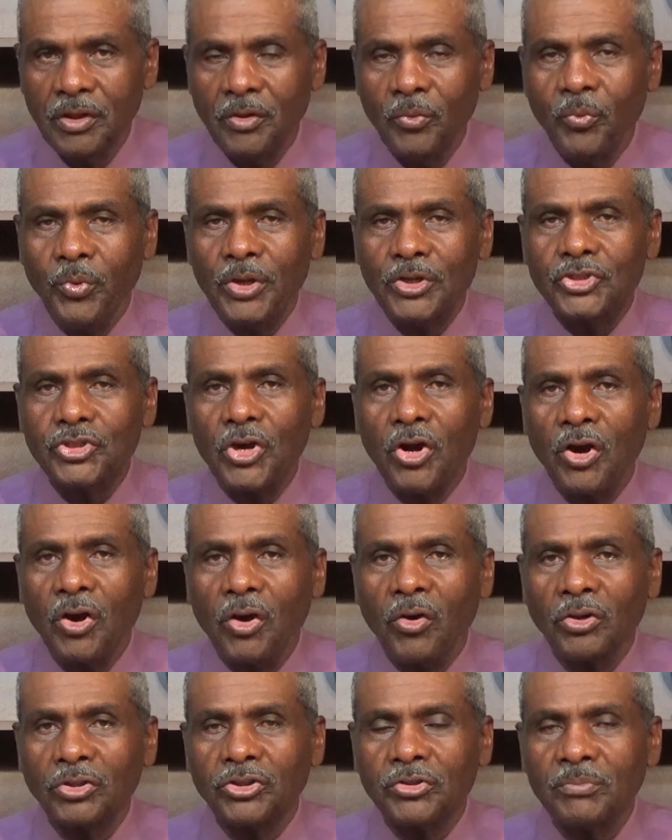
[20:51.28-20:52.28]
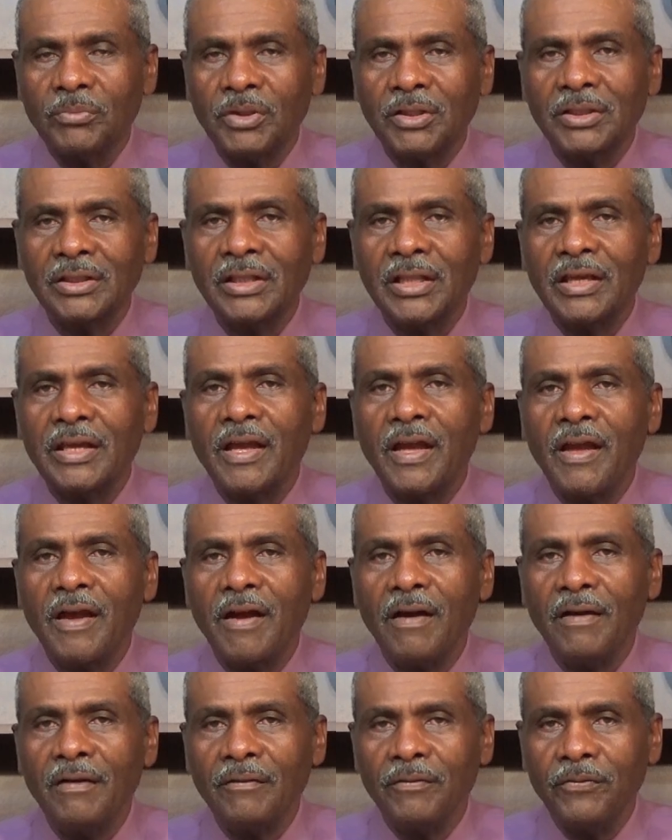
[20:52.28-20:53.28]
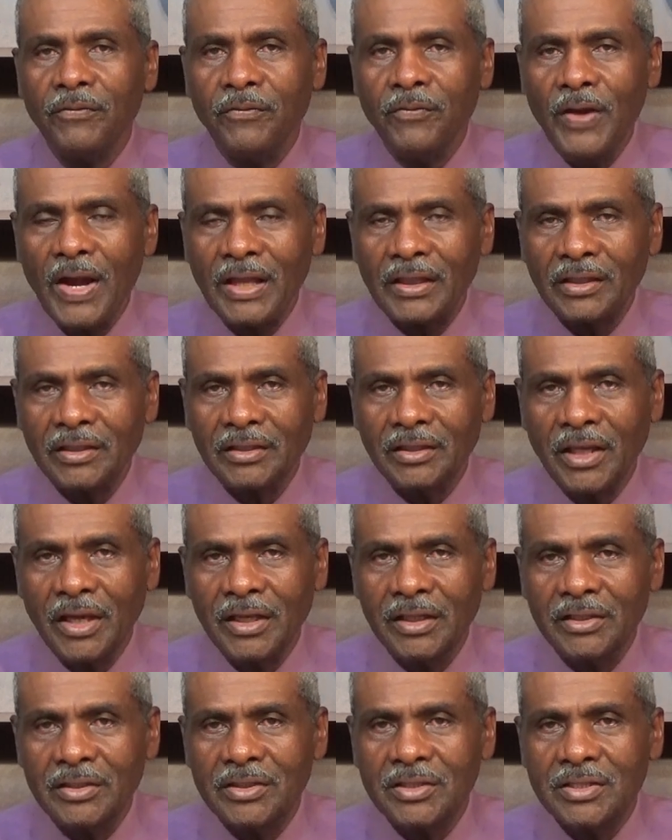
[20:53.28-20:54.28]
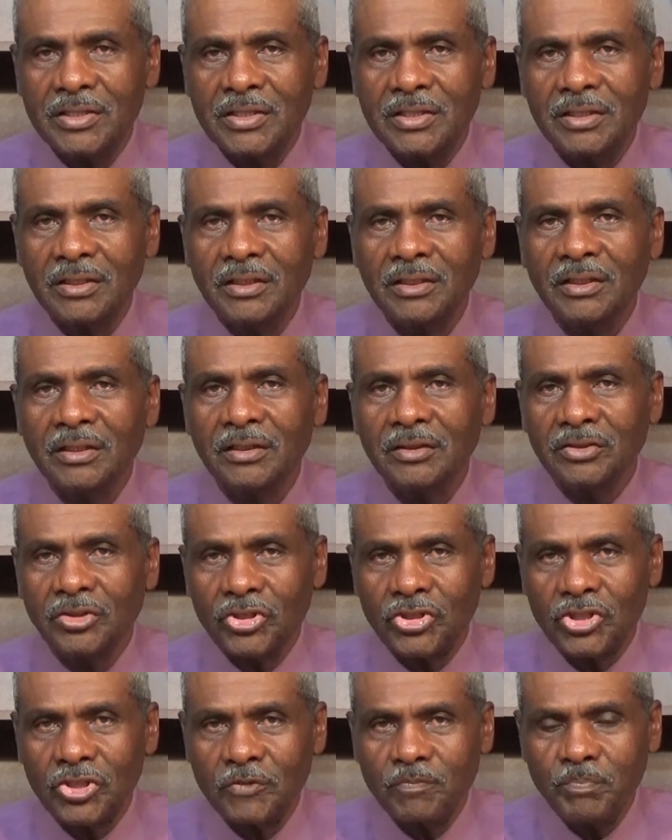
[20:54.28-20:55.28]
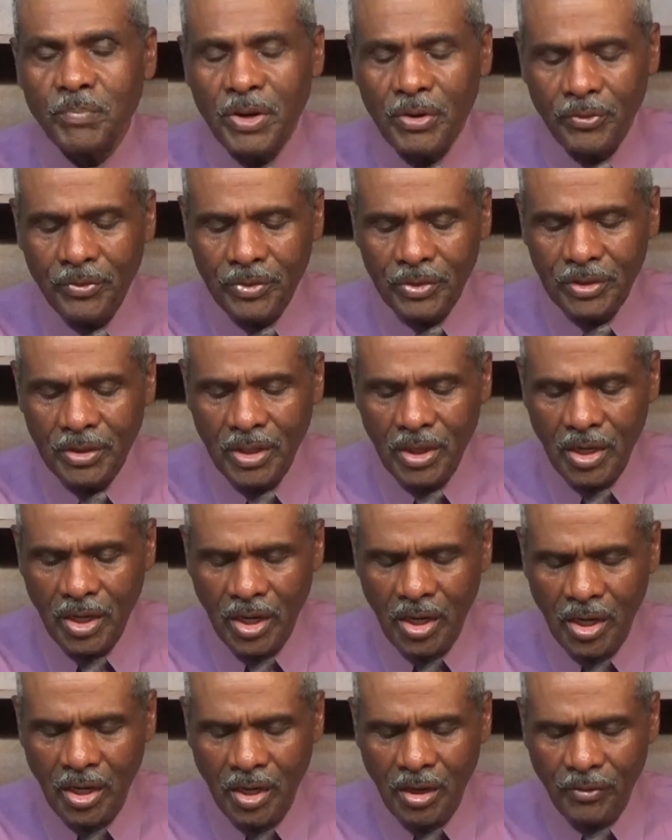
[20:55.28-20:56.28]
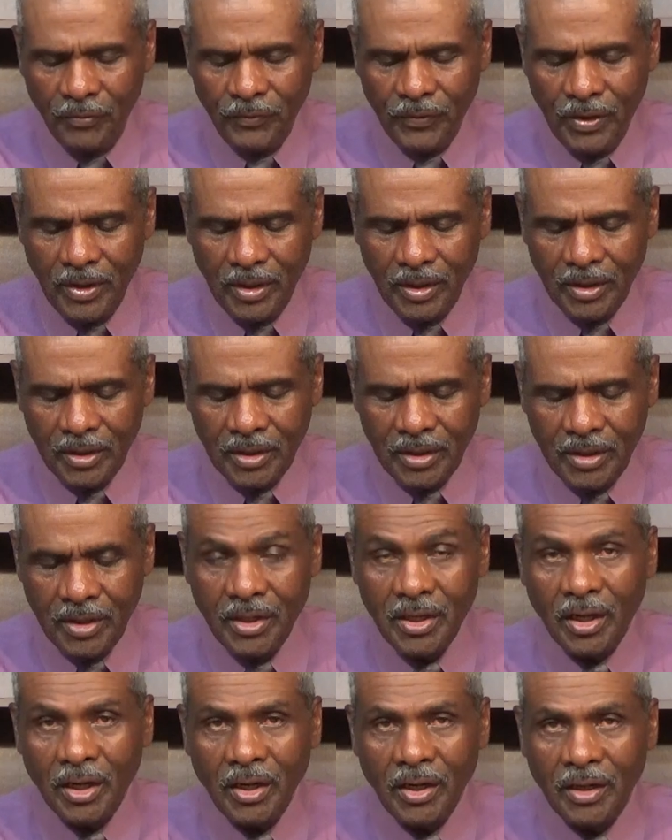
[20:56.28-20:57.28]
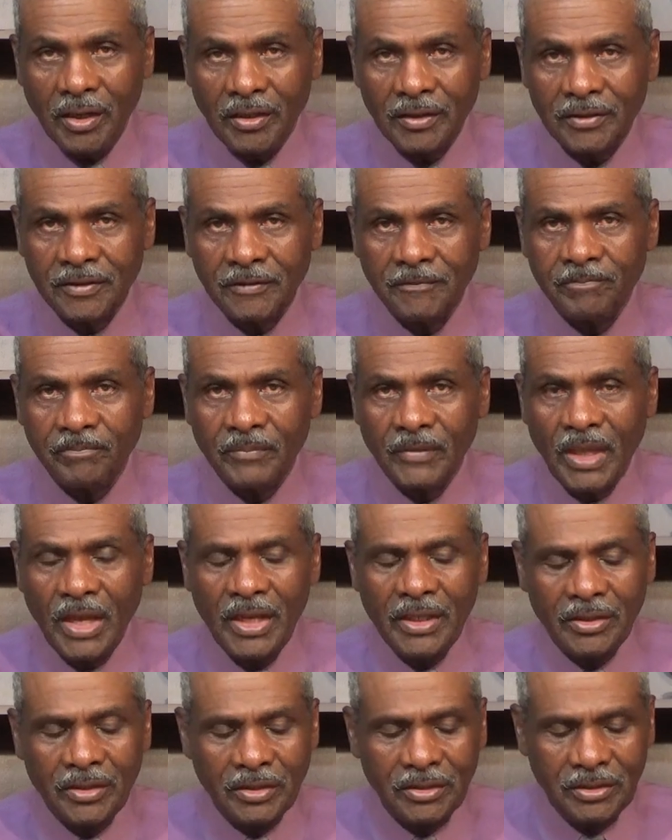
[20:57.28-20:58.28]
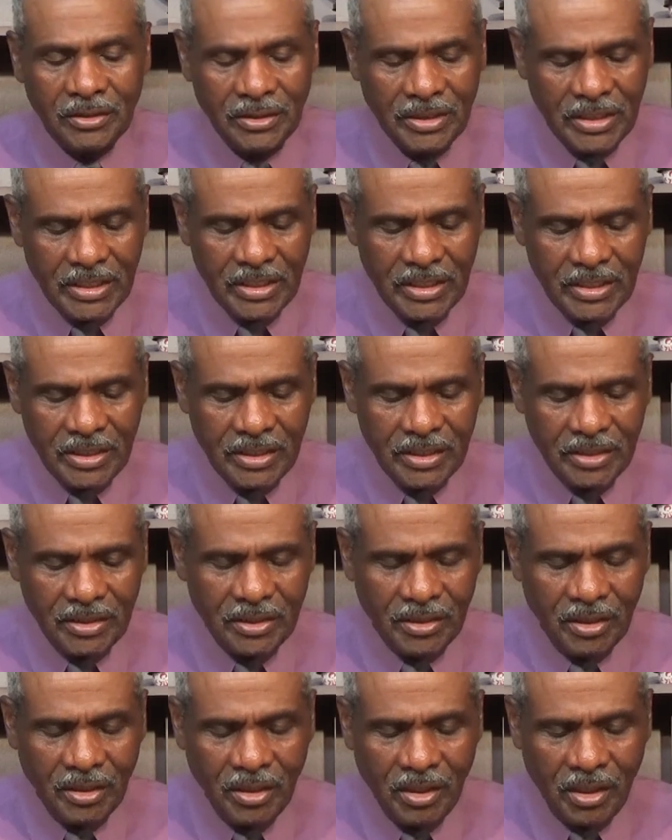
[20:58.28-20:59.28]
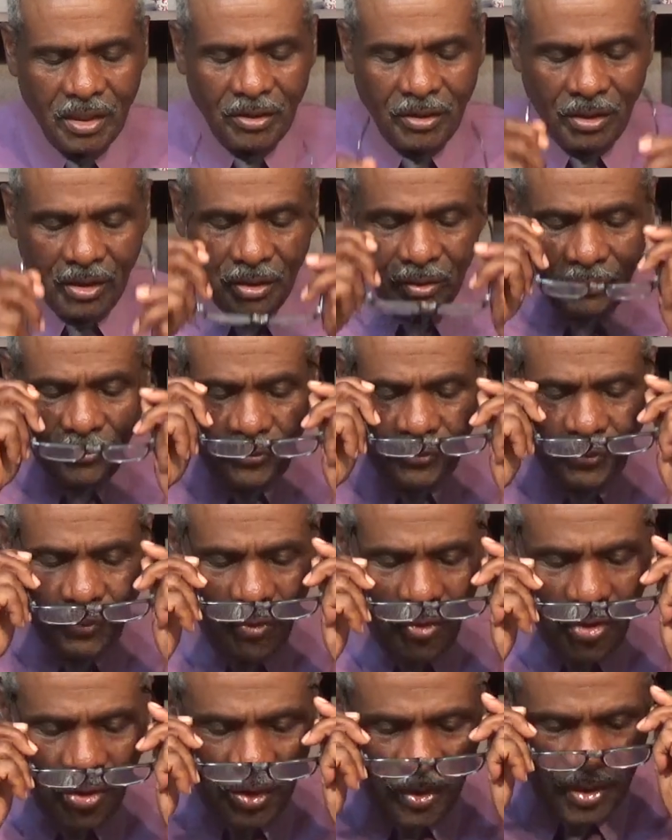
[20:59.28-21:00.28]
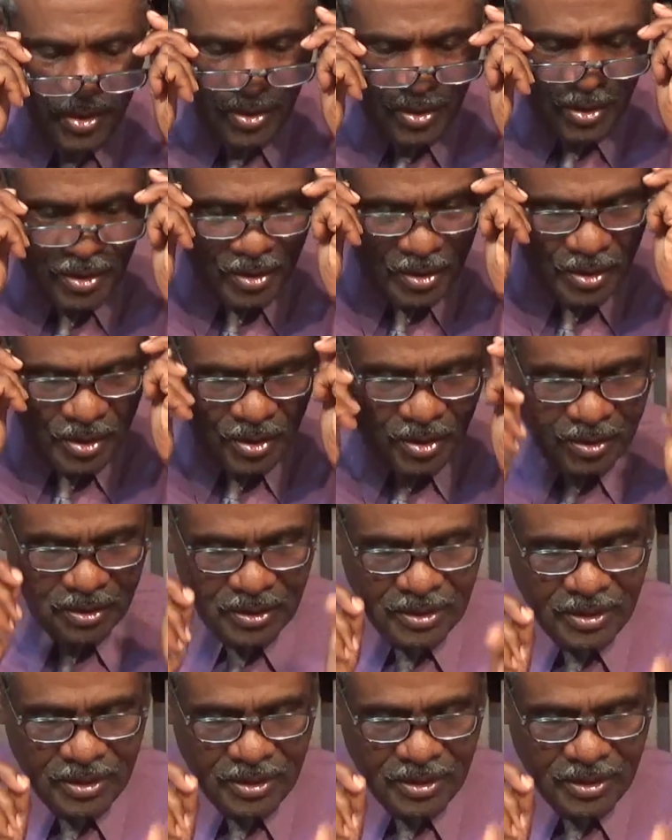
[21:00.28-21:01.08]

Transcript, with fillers: which ultimately validates the Spirit of God and the need uh, for uh,